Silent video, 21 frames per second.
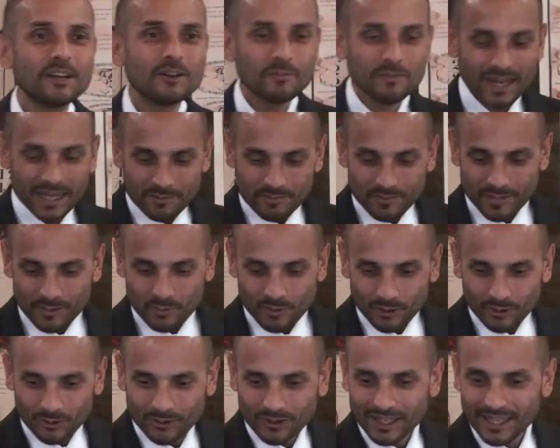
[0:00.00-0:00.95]
Maybe
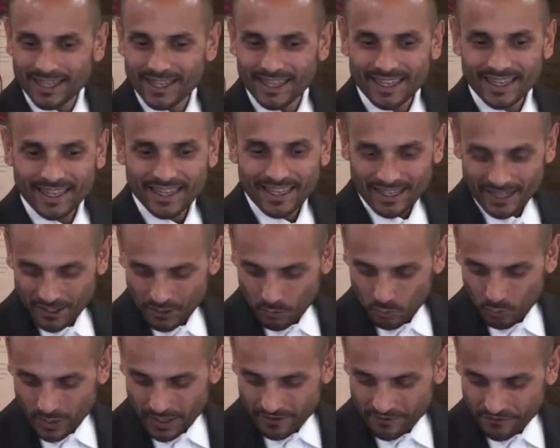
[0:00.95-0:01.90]

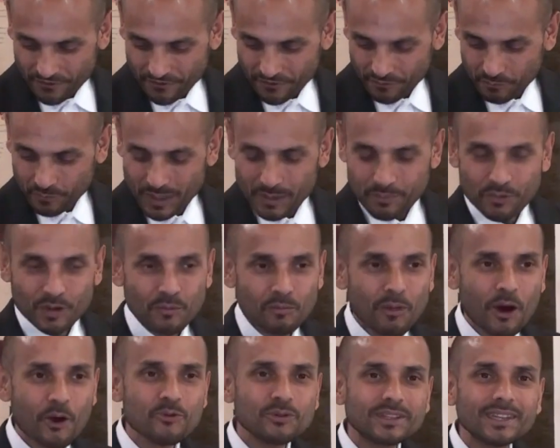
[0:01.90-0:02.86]
we've been
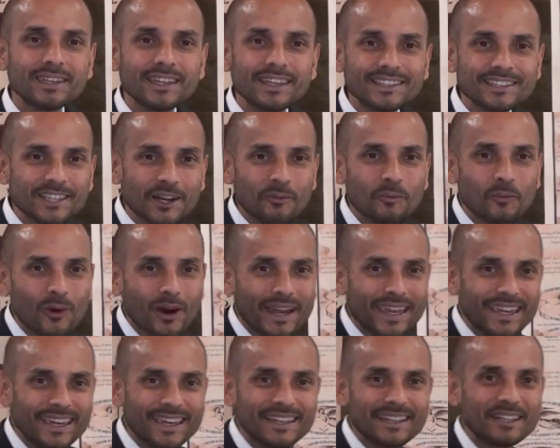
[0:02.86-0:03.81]
promoted in some
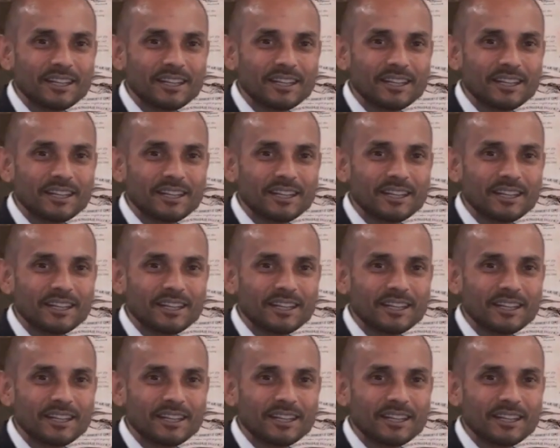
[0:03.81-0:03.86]
way.